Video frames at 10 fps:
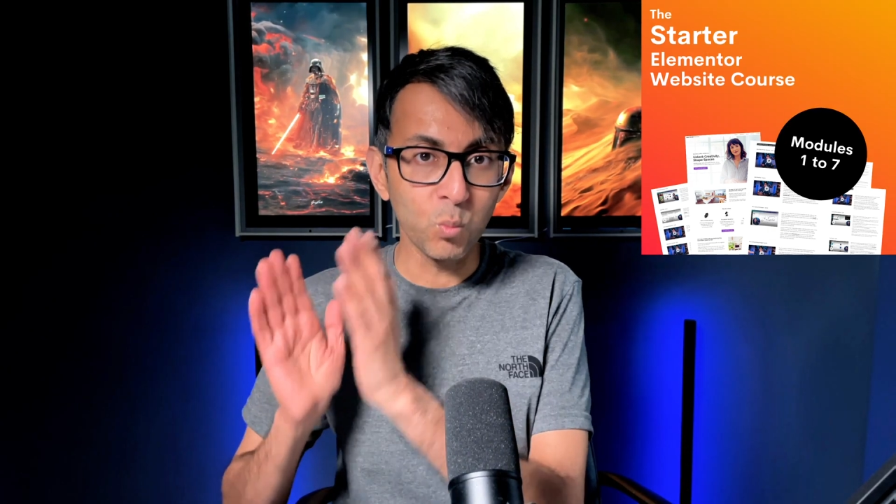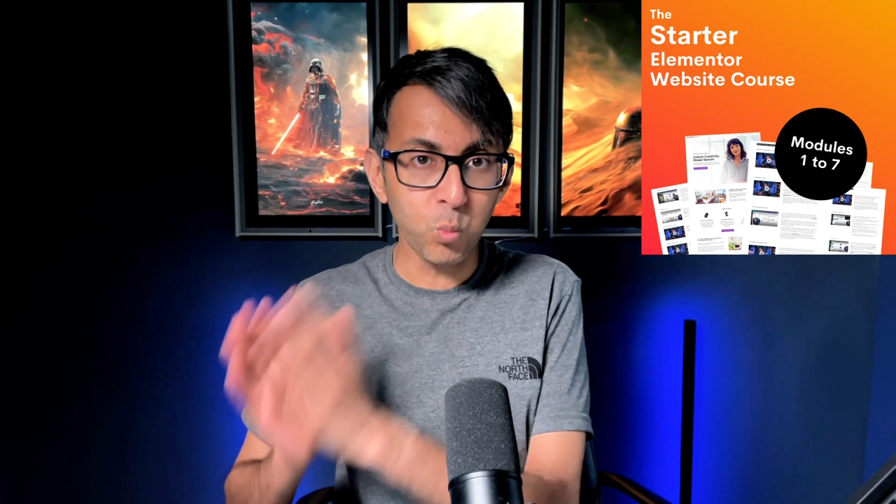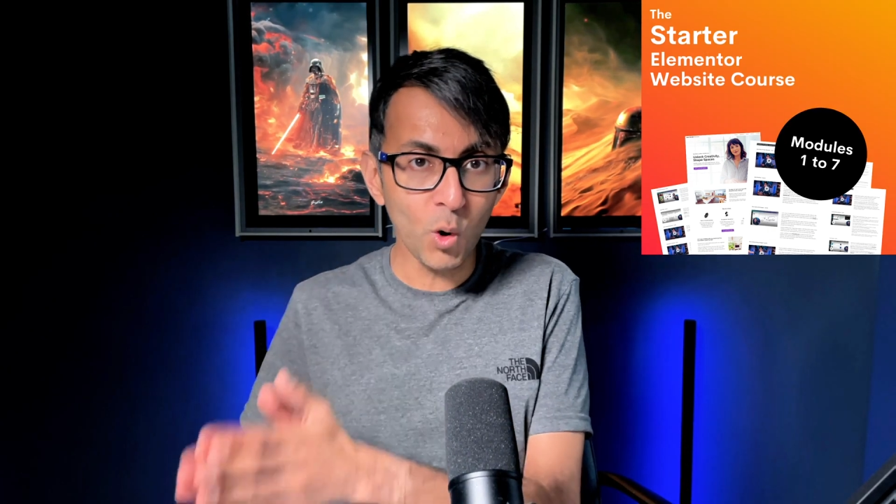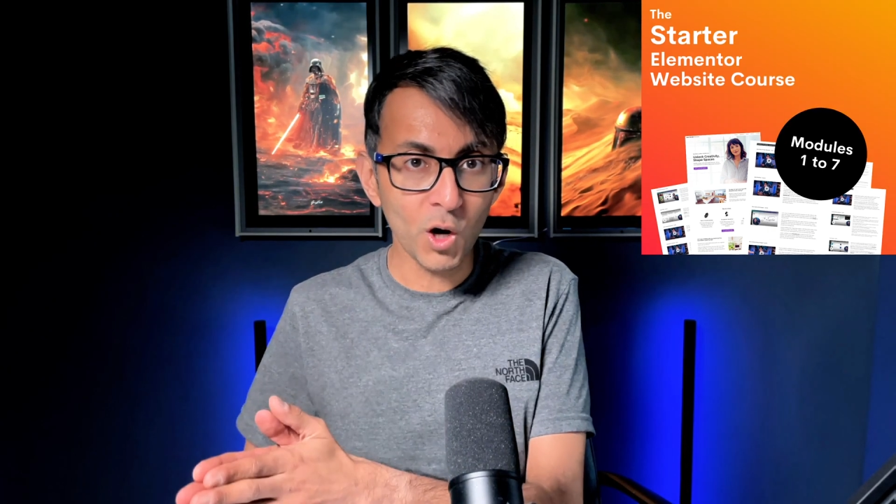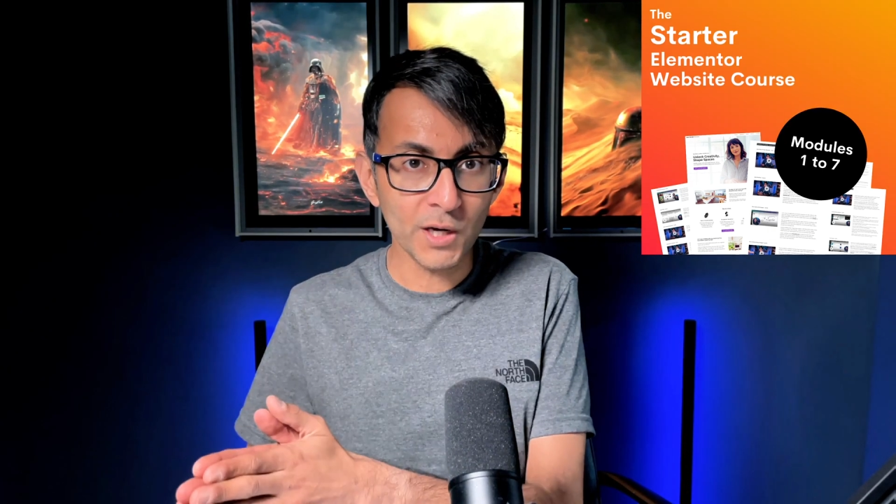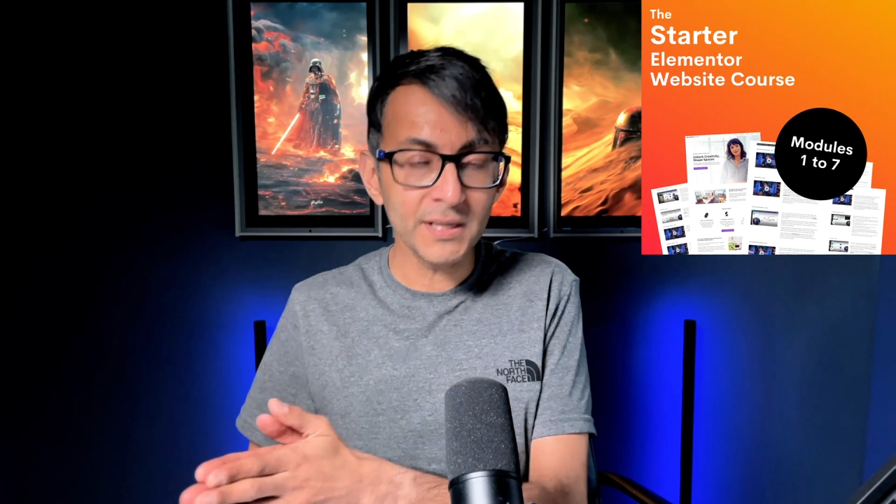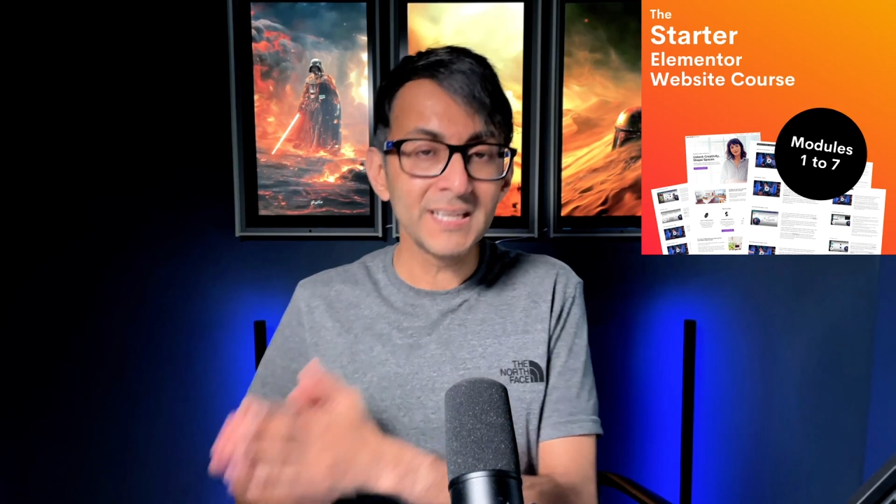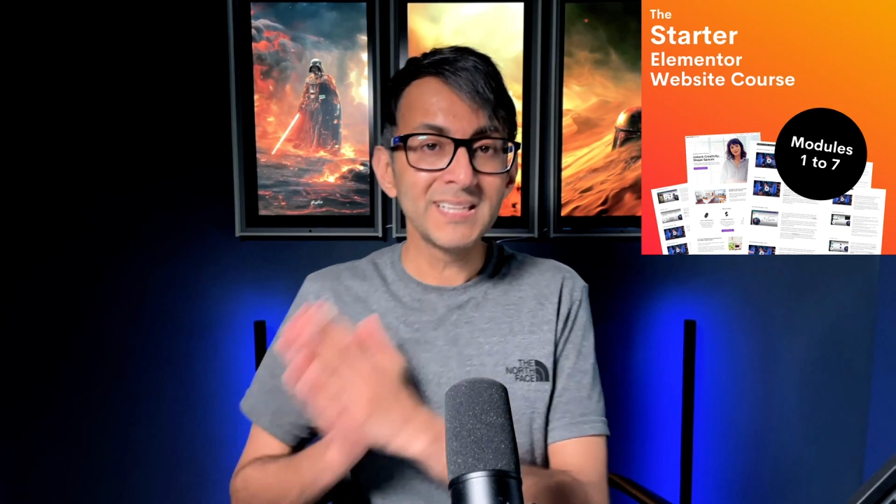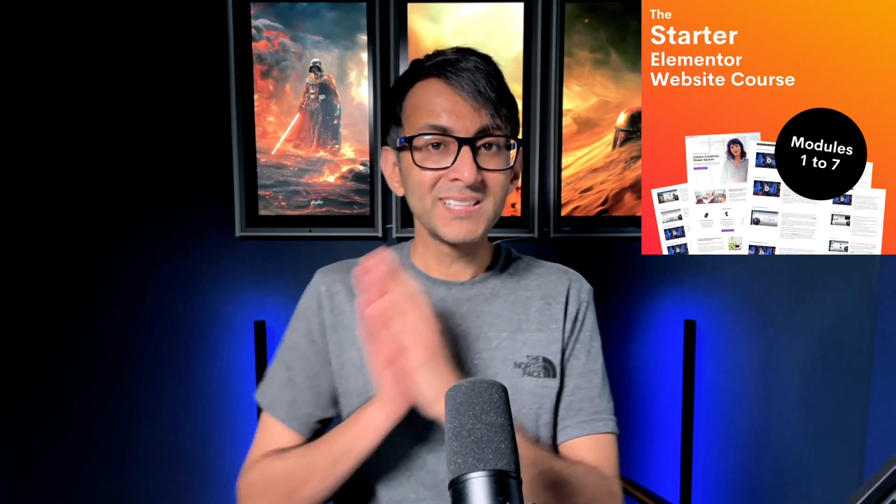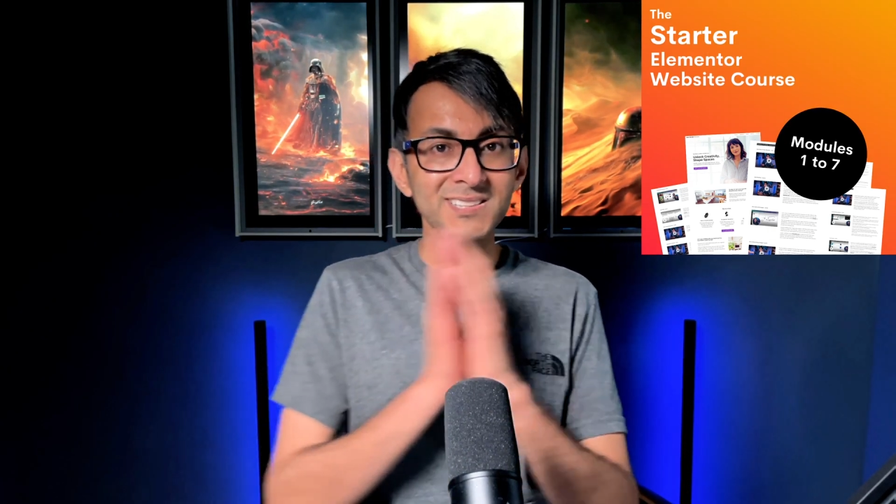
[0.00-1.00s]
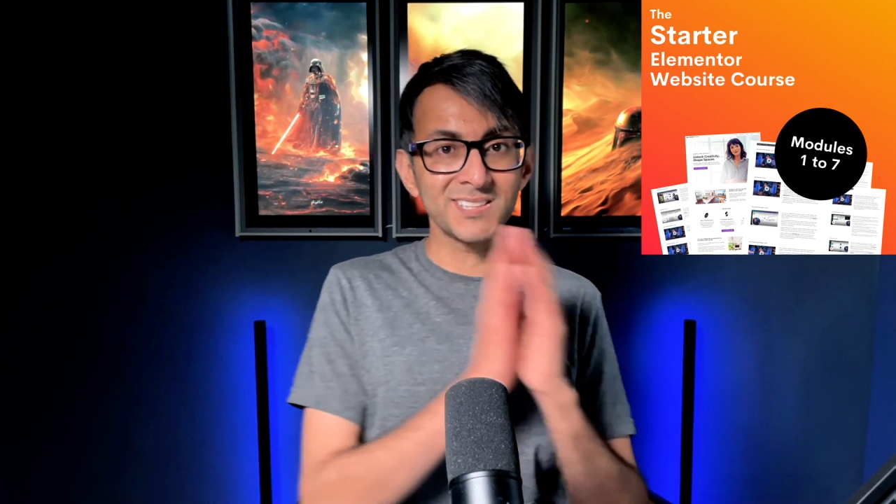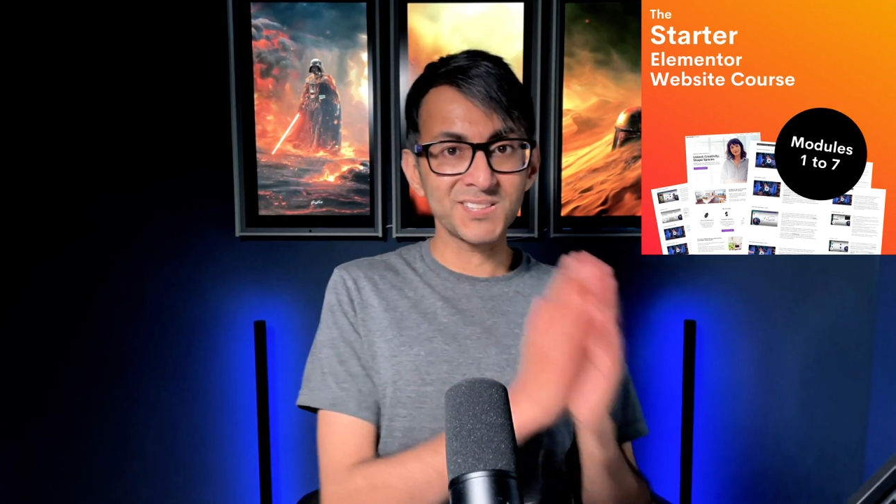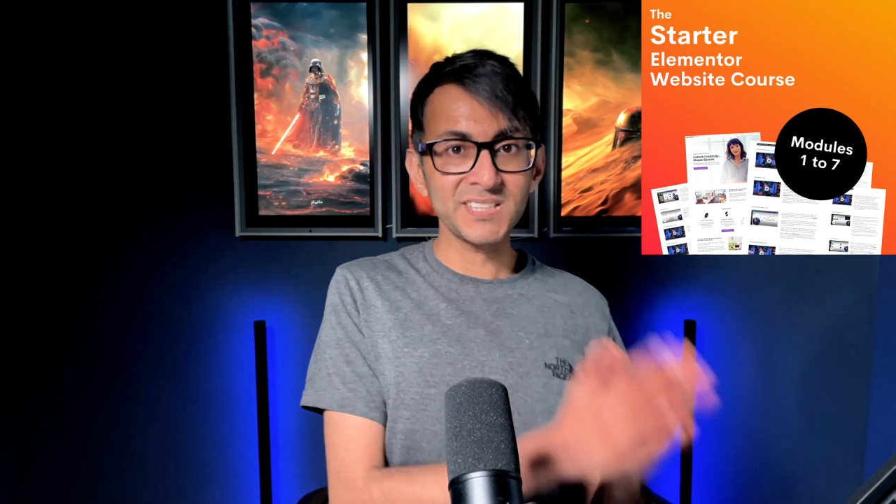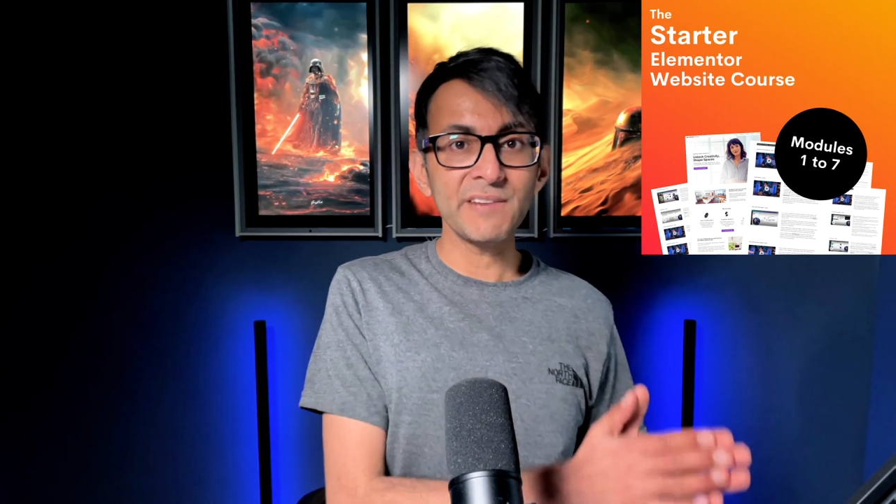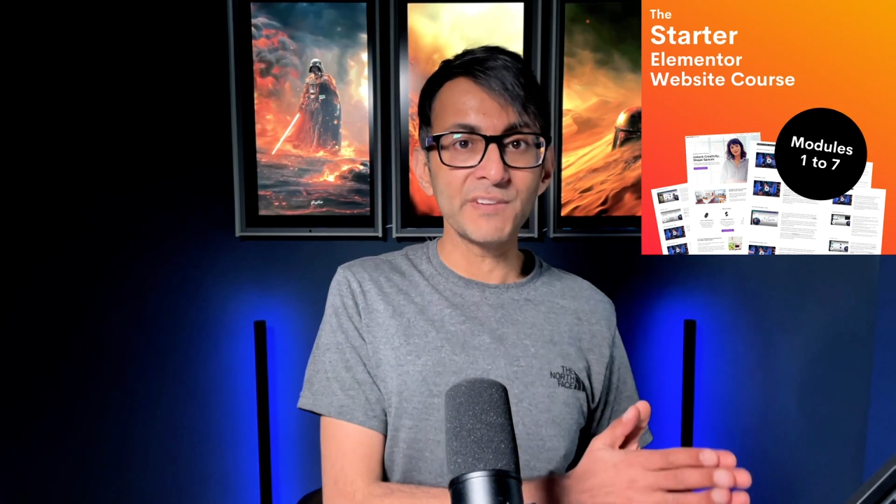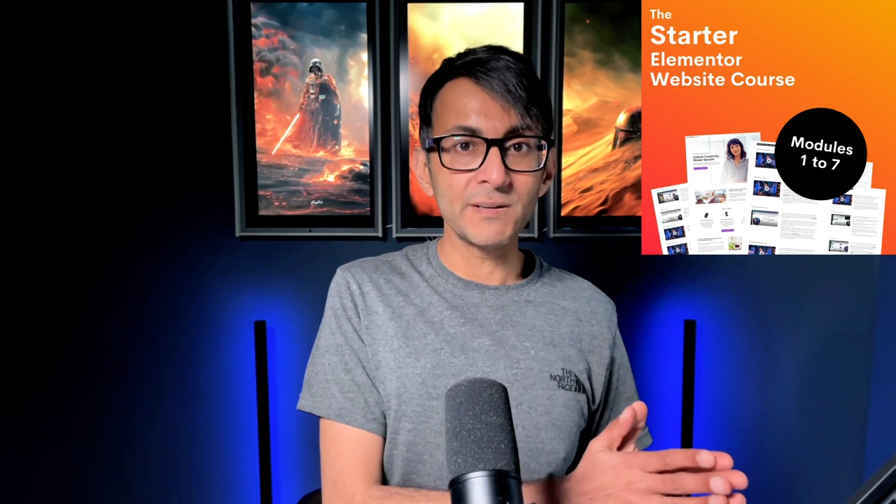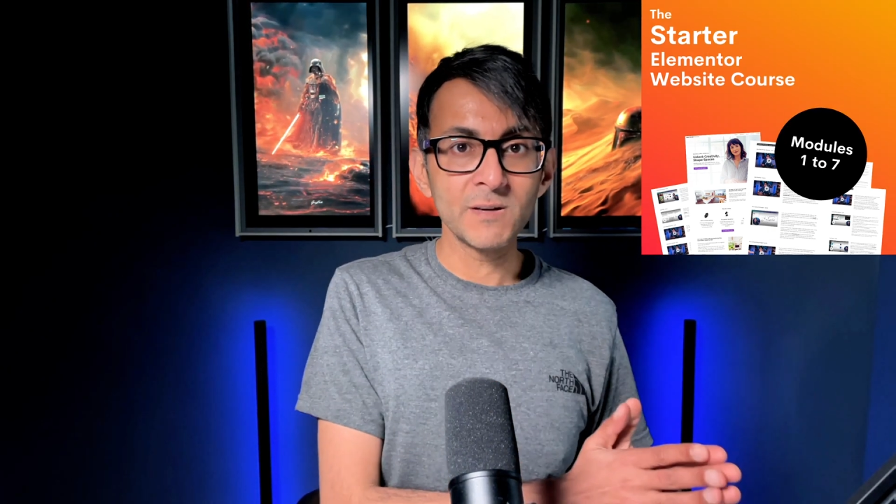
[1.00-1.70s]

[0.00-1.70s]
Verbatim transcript: 1 to 7.